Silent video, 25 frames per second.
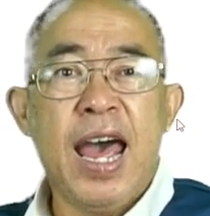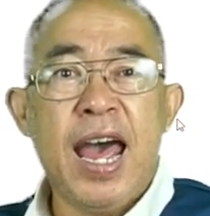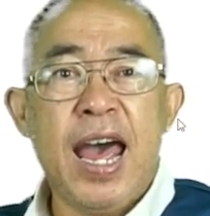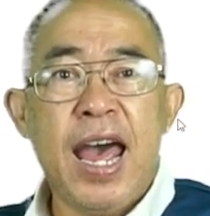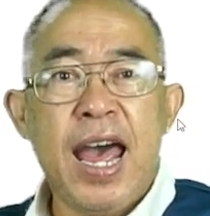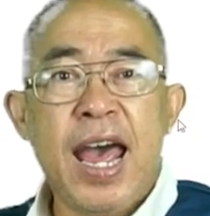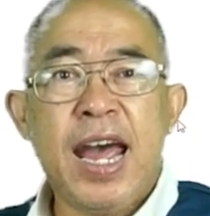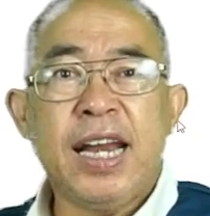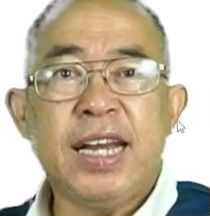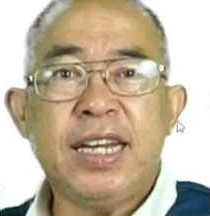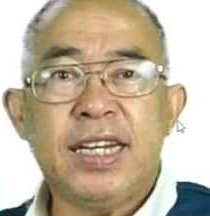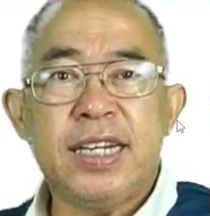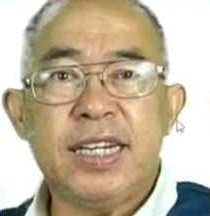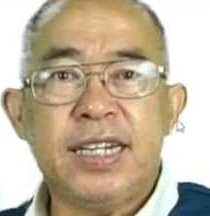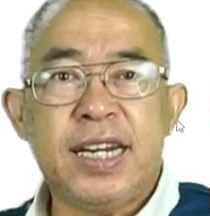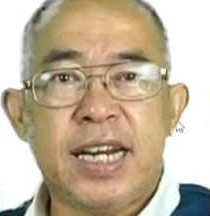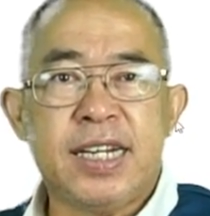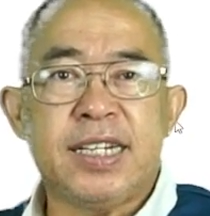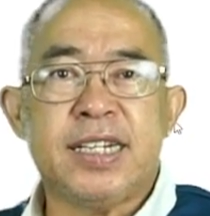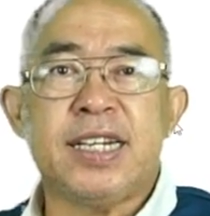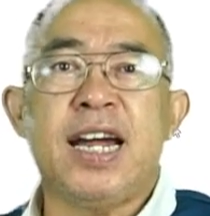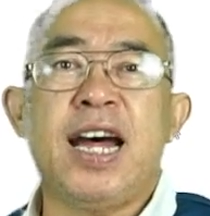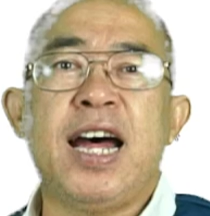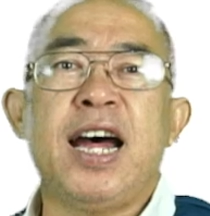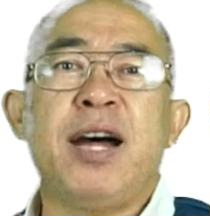At that
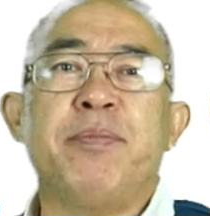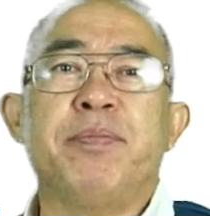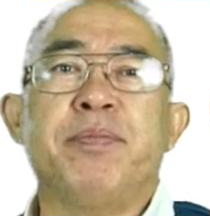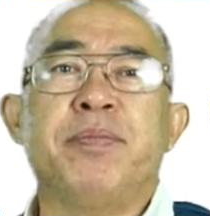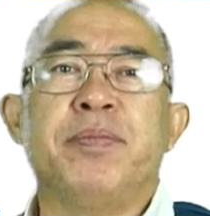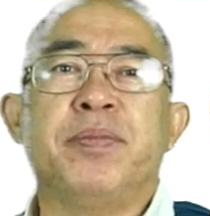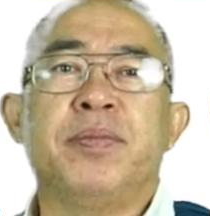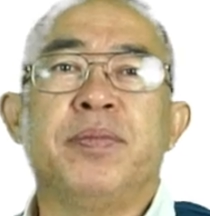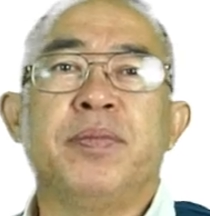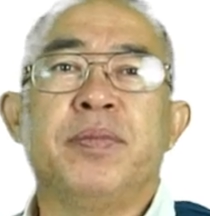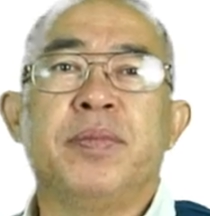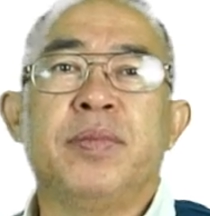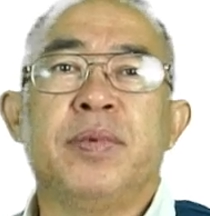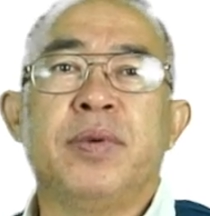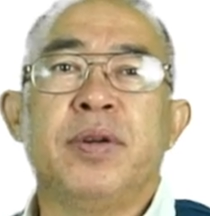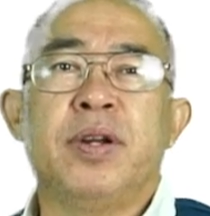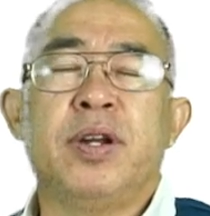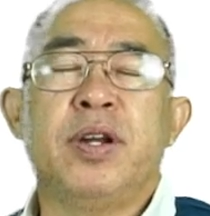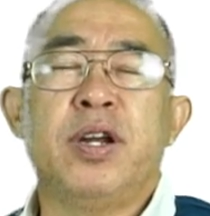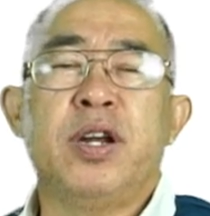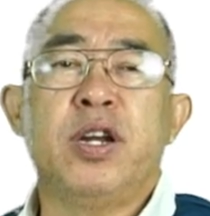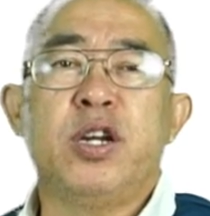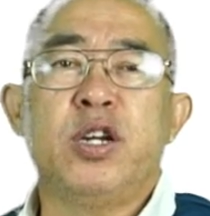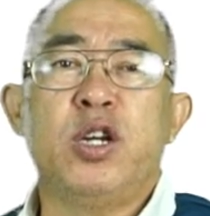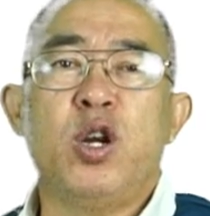time,
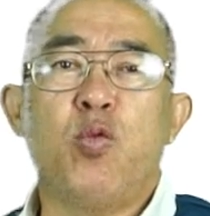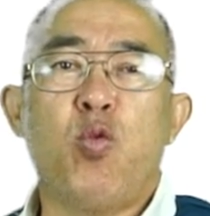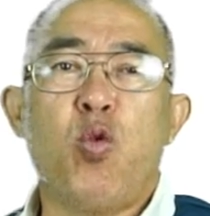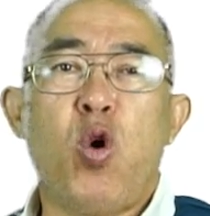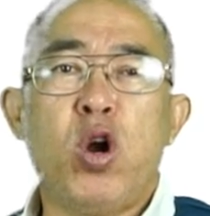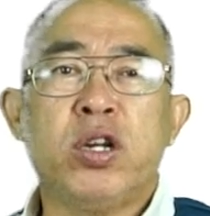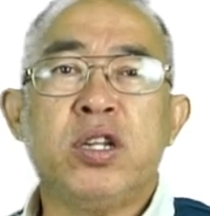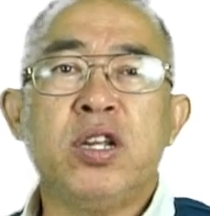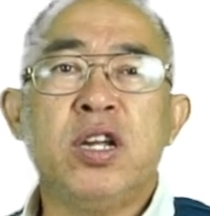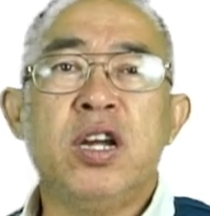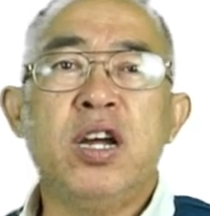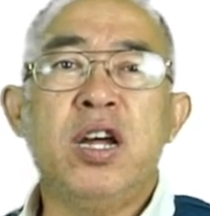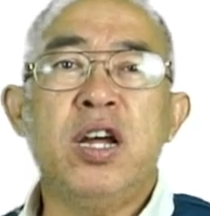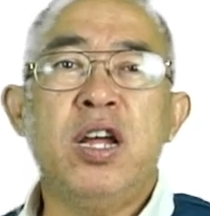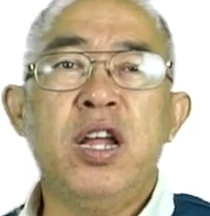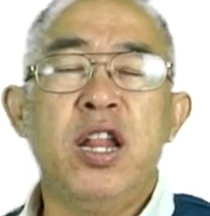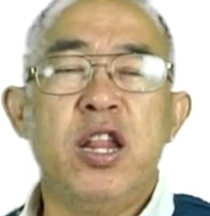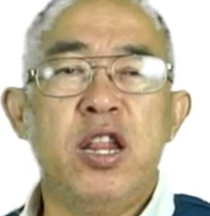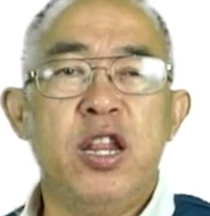the water